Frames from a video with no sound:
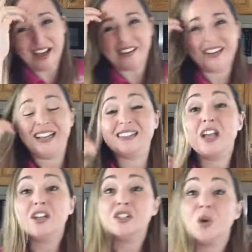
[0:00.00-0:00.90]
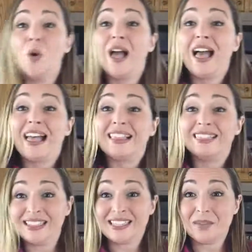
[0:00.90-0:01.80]
Okay, guys, so
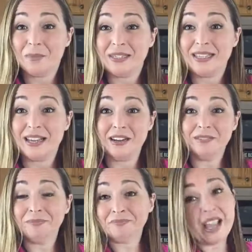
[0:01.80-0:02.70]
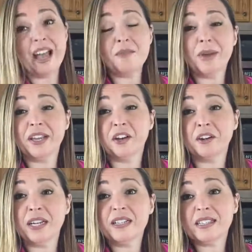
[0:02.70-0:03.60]
let's get busy here. I have my
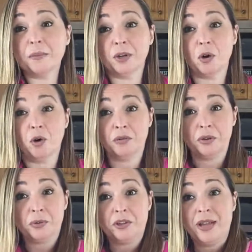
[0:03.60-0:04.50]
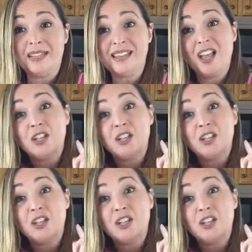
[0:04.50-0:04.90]
ingredients. I'm gonna go over it with you guys.